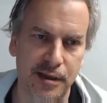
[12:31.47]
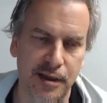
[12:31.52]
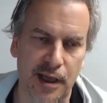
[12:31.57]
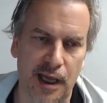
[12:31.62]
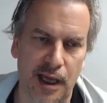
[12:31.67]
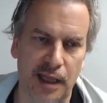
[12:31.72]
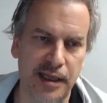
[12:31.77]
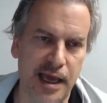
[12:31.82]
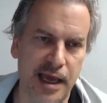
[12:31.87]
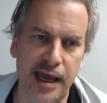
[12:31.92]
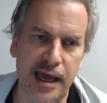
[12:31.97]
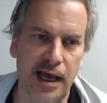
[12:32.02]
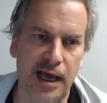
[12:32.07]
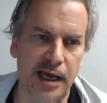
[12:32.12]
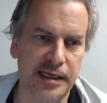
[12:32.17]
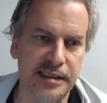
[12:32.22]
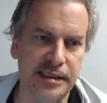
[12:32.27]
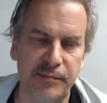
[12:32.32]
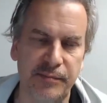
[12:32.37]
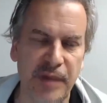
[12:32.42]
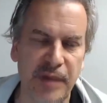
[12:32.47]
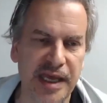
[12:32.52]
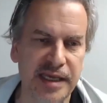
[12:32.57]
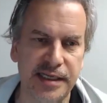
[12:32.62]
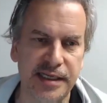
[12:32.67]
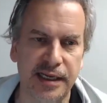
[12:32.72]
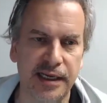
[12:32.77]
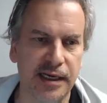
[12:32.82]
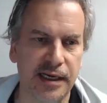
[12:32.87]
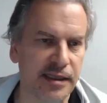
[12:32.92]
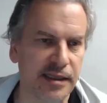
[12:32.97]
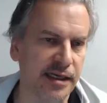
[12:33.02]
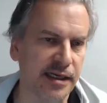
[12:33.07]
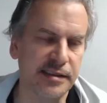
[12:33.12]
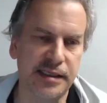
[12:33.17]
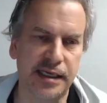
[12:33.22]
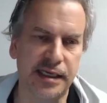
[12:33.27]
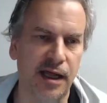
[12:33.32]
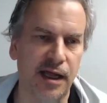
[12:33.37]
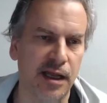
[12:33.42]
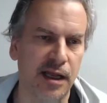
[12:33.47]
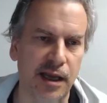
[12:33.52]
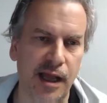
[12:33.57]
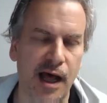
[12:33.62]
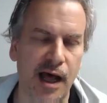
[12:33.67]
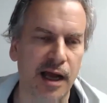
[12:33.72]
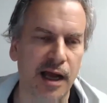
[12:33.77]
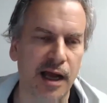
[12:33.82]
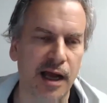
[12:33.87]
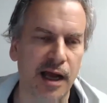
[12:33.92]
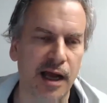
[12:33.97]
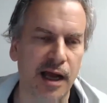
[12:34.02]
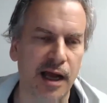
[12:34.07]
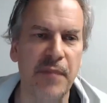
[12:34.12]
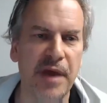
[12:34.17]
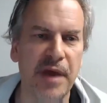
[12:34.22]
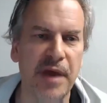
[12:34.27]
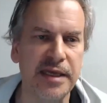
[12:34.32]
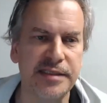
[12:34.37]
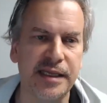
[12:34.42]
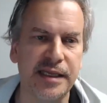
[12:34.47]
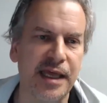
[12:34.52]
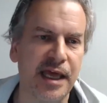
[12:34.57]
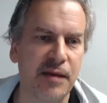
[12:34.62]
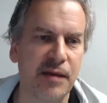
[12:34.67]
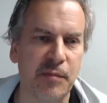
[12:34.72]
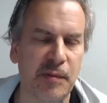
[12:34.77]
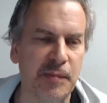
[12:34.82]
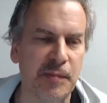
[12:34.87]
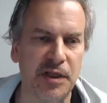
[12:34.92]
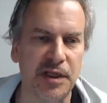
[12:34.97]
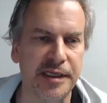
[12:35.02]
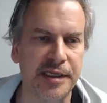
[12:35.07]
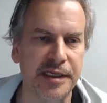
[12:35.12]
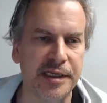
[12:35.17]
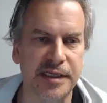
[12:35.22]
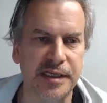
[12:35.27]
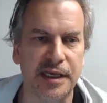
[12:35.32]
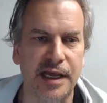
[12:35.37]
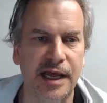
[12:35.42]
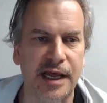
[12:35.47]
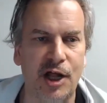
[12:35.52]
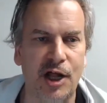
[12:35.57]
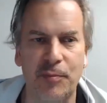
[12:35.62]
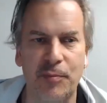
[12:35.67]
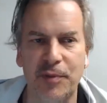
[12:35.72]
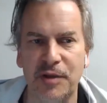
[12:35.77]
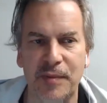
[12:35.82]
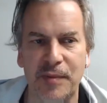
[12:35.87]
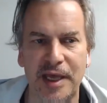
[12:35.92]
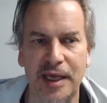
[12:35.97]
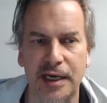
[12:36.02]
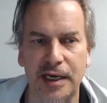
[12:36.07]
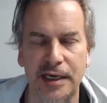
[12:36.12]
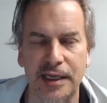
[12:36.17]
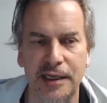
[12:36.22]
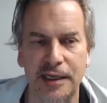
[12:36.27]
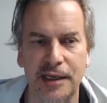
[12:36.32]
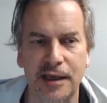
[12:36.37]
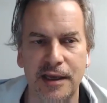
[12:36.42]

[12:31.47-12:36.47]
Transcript: I think AI is amazing. I think it's going to unlock amazing capabilities and going to help humanity.